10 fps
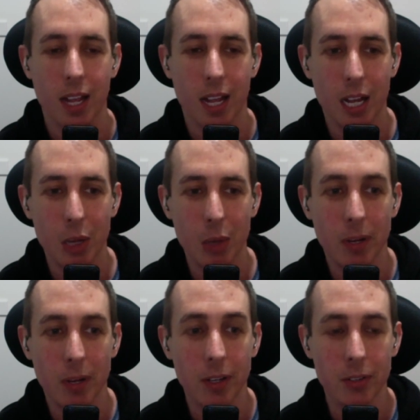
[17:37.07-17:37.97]
And
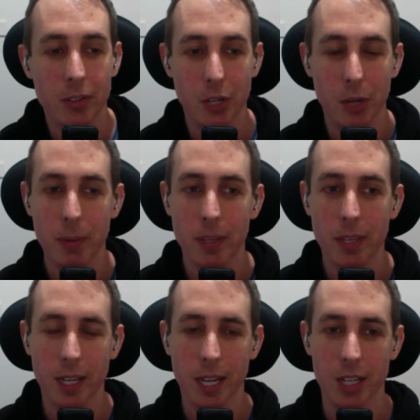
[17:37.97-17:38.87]
on top of
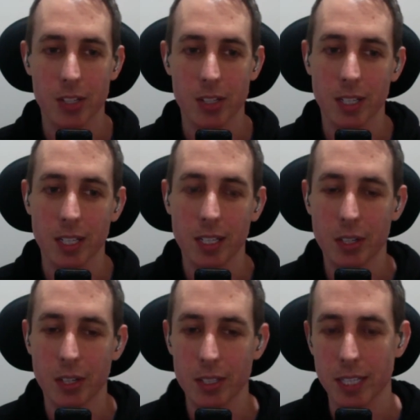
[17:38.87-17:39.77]
that, I actually
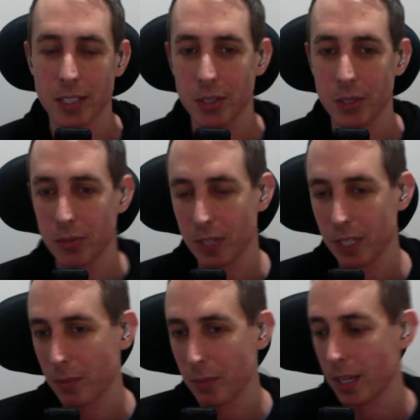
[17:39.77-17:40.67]
contacted a good friend
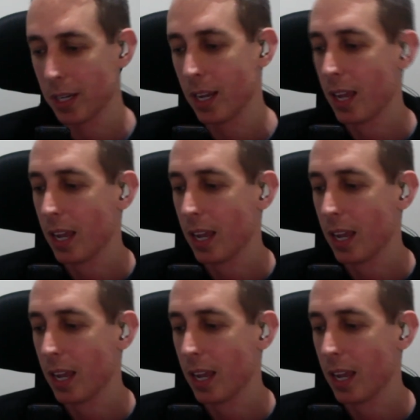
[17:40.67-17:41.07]
of mine,